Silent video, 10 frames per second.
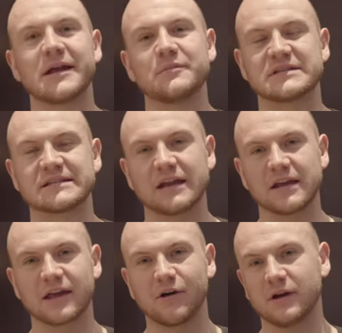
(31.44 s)
name is
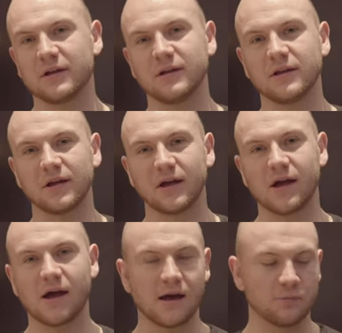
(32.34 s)
Jannik Jauer.
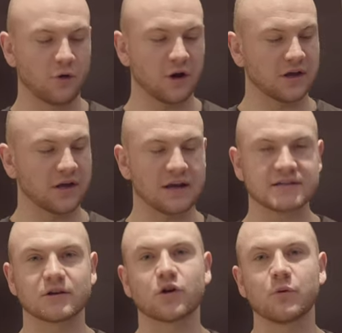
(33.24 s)
Uh, I'm working
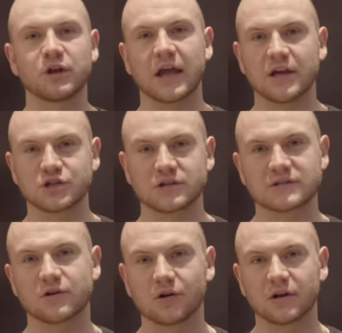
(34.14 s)
as a
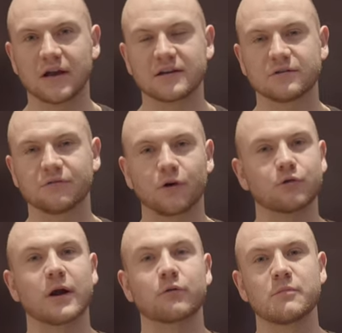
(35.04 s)
communications coordinator for
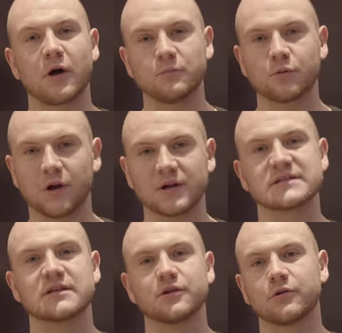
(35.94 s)
Gregory Mountain
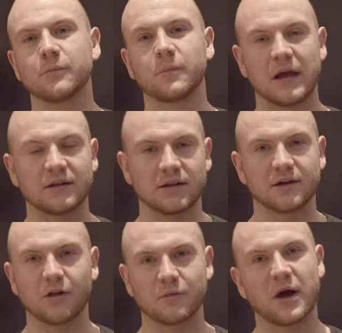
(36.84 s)
Products in Europe,
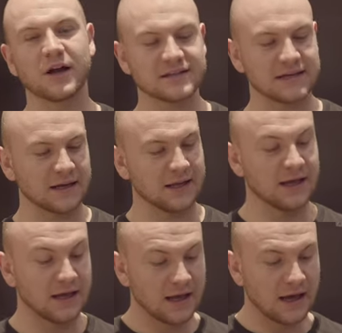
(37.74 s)
handling all the marketing.
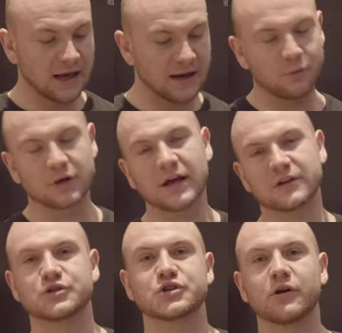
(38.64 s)
And I would
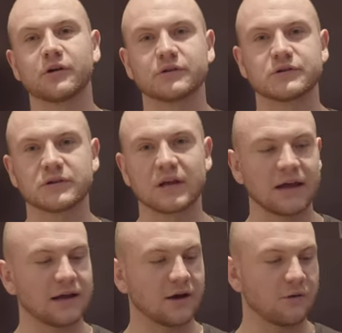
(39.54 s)
like to show you
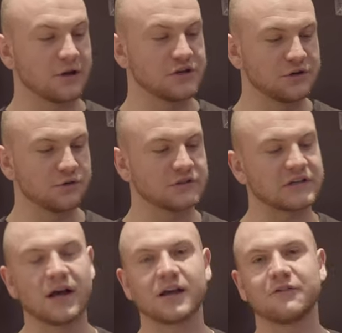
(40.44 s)
today our new
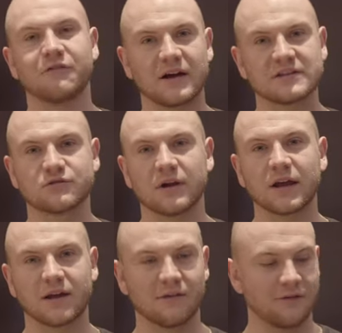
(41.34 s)
Targhee Fast Track
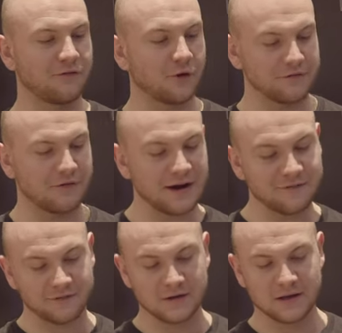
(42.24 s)
45,